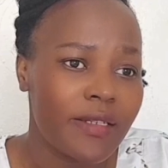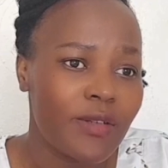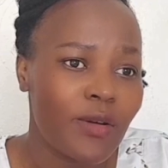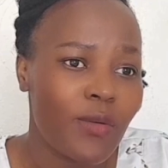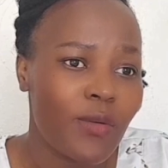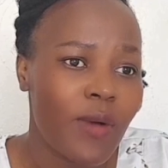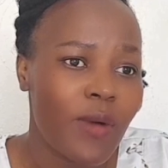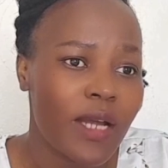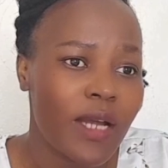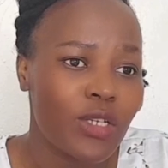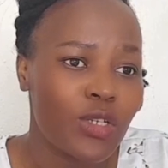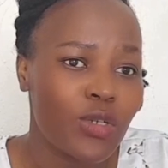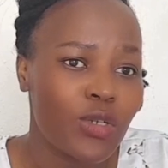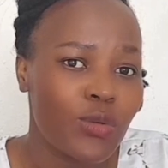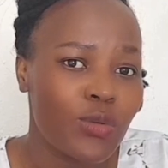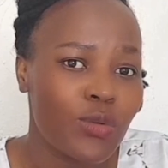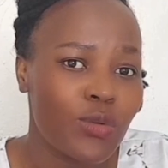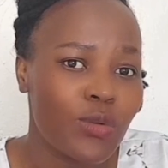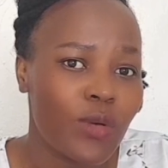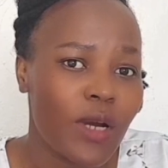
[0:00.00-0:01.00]
don't want
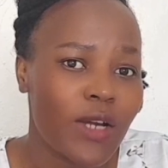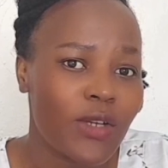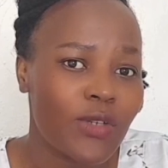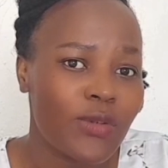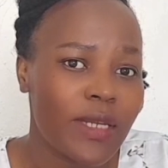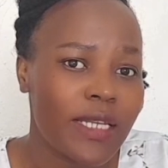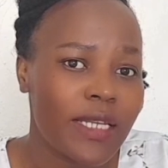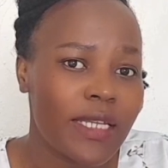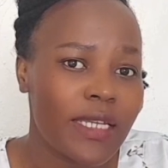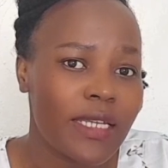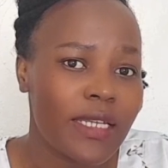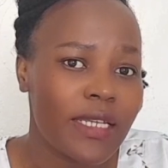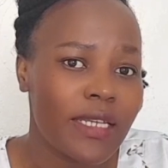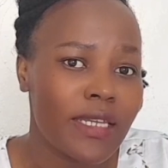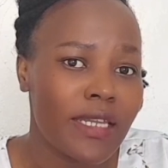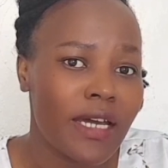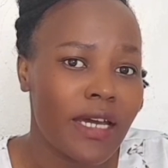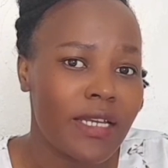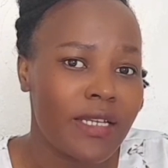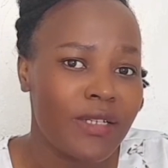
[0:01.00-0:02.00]
to actually
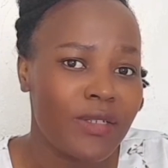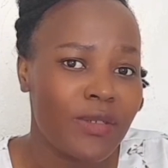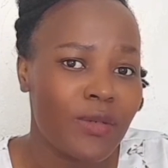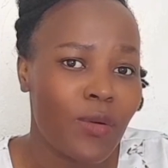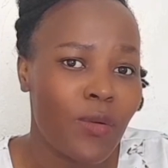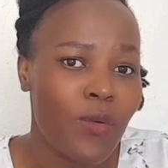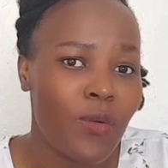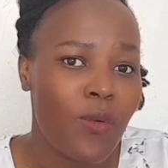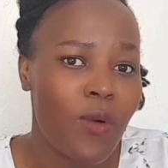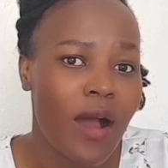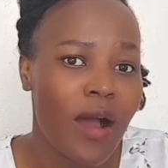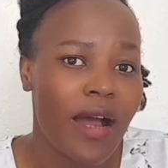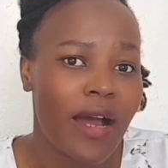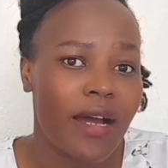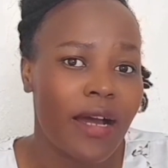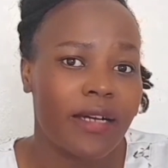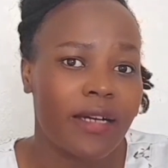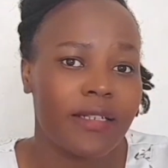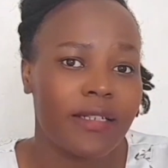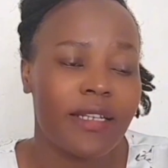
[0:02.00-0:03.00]
nannies who
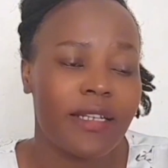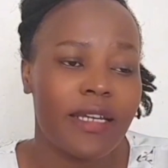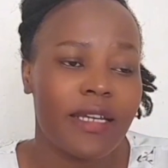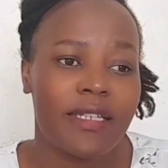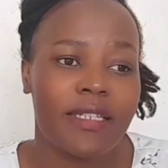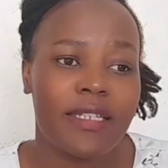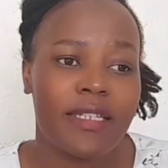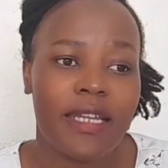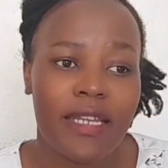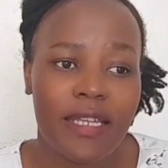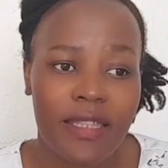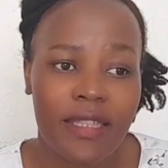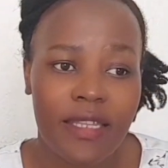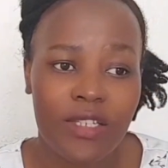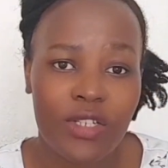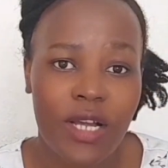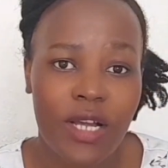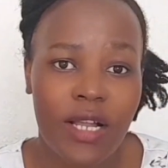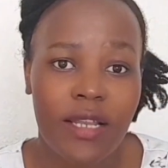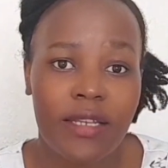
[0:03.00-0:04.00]
are like telling the
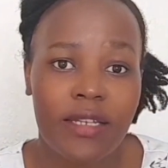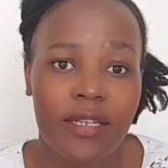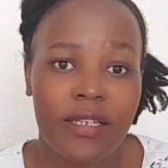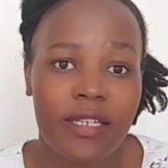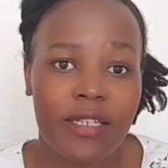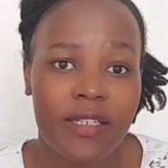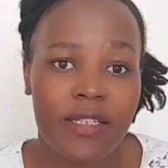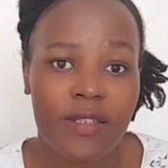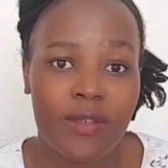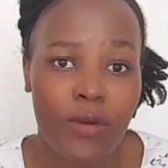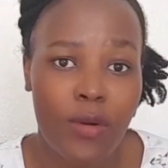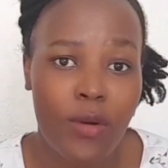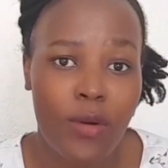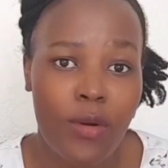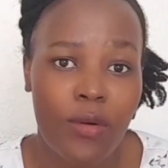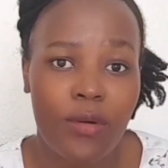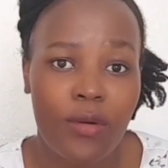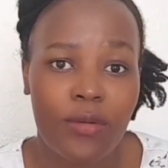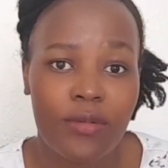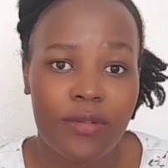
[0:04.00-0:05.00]
child this is
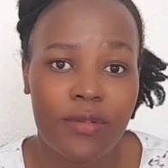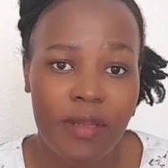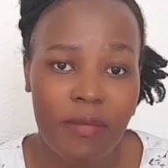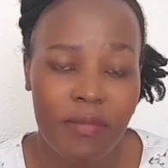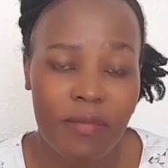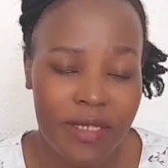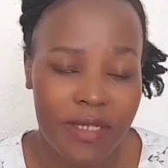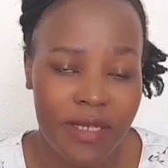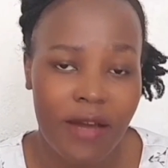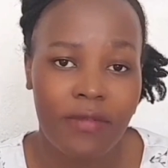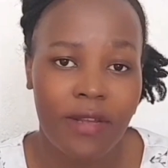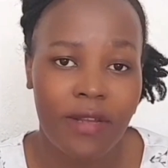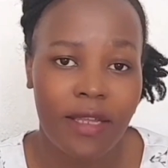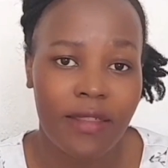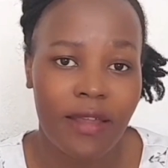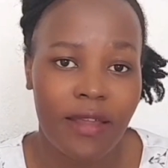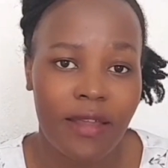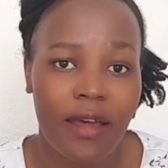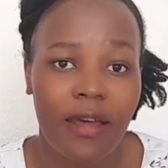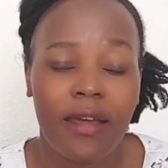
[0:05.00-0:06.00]
wrong or some stuff
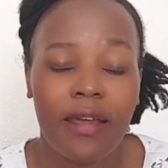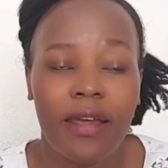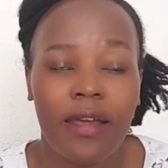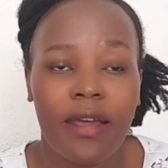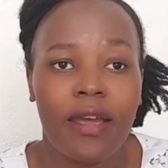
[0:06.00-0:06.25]
like that.